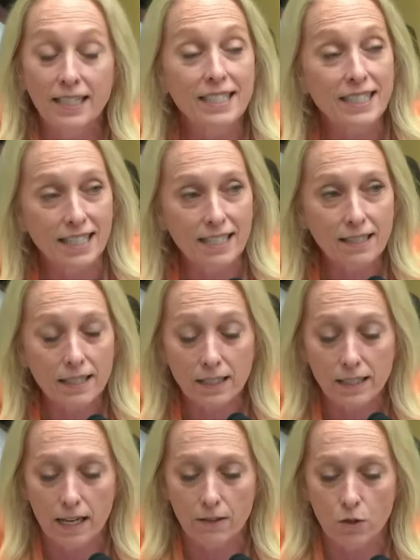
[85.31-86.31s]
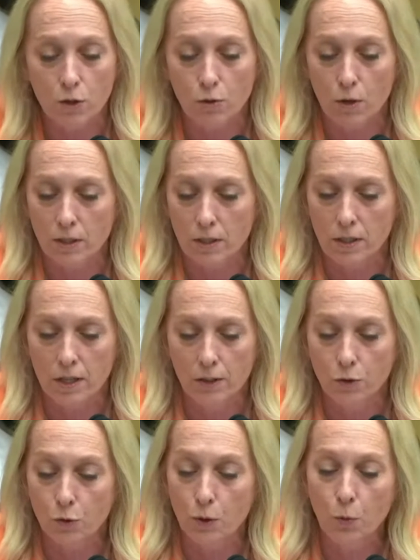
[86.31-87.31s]
In cities and towns across the
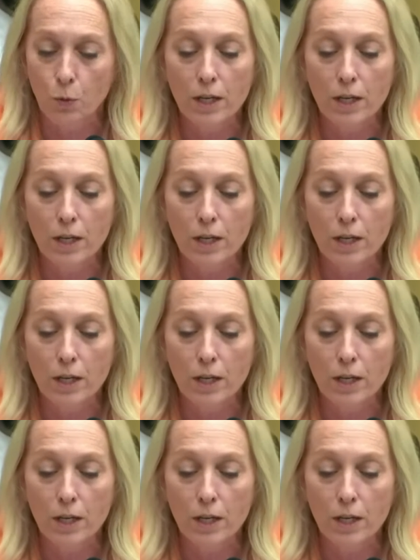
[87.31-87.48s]
country,